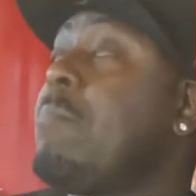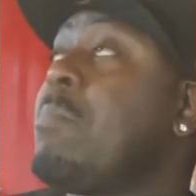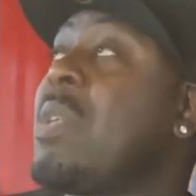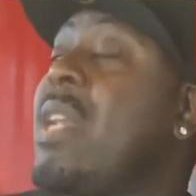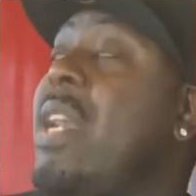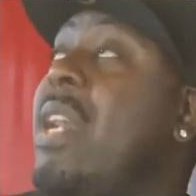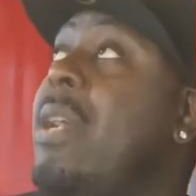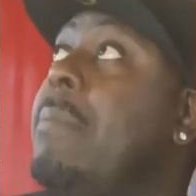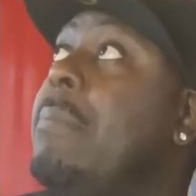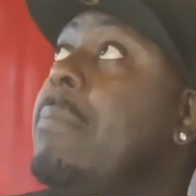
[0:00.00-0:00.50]

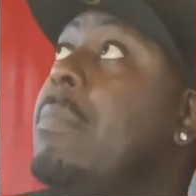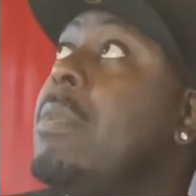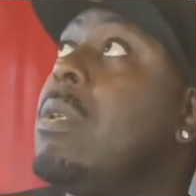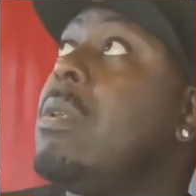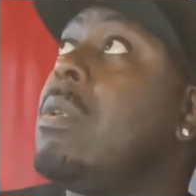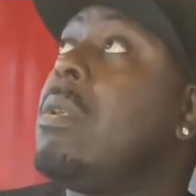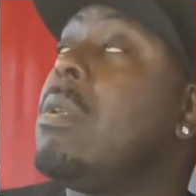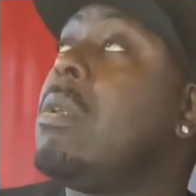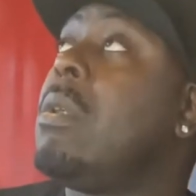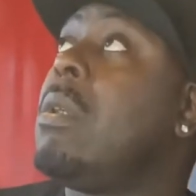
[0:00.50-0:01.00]
yeah,
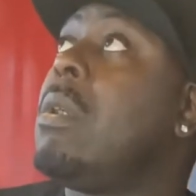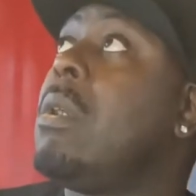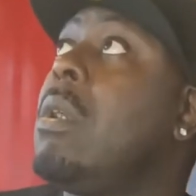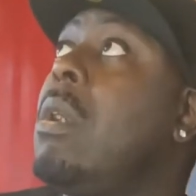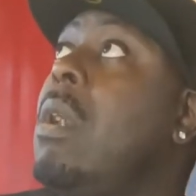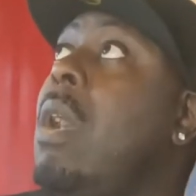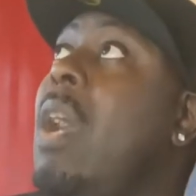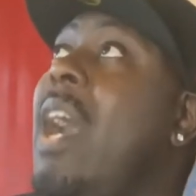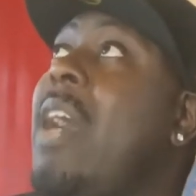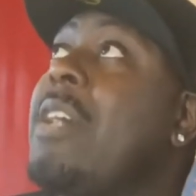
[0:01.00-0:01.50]

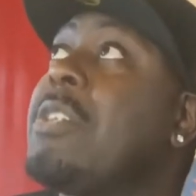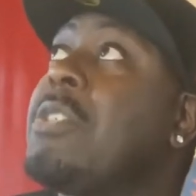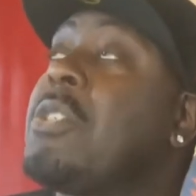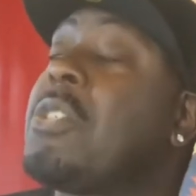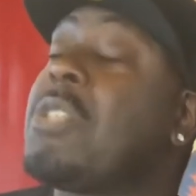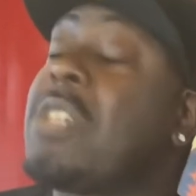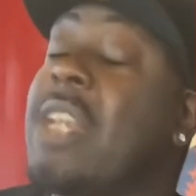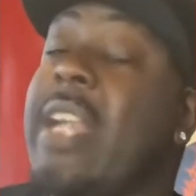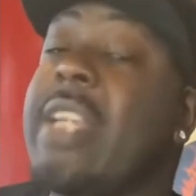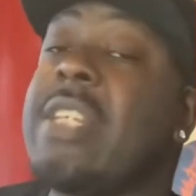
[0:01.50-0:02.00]
has
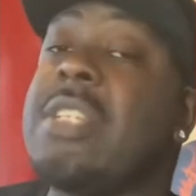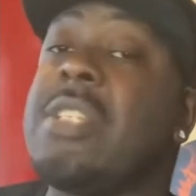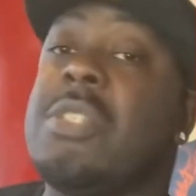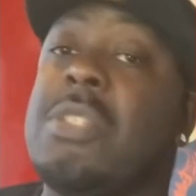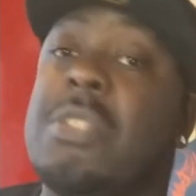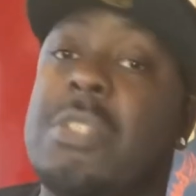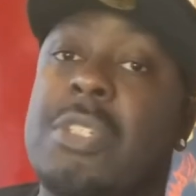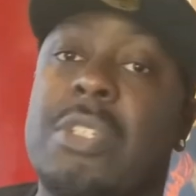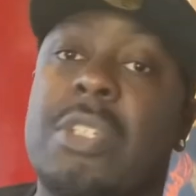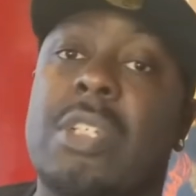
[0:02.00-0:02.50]

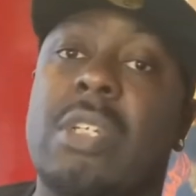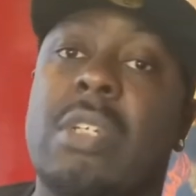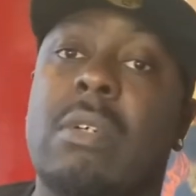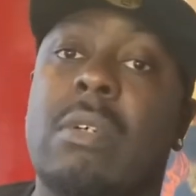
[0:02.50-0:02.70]
changed.